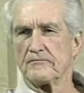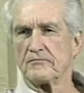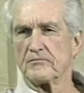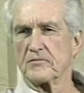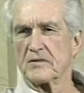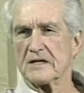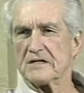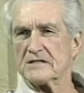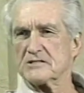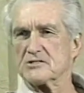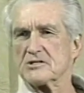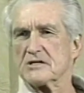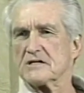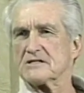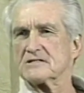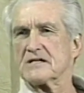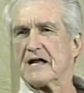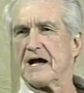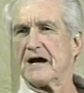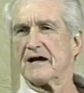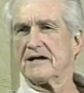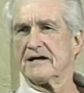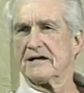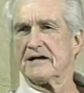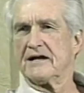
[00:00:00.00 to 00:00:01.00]
It's just
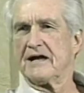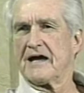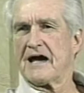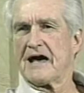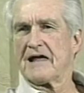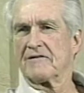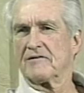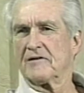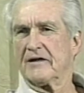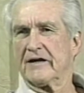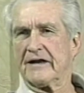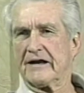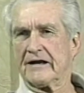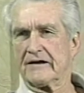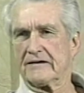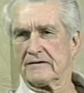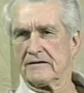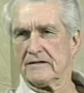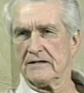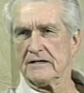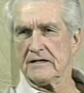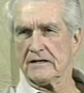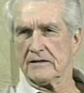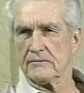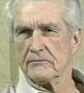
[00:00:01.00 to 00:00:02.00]
like any athletic
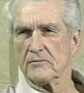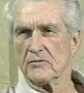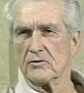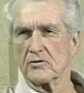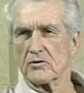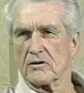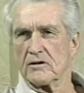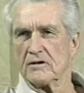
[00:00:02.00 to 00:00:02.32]
team.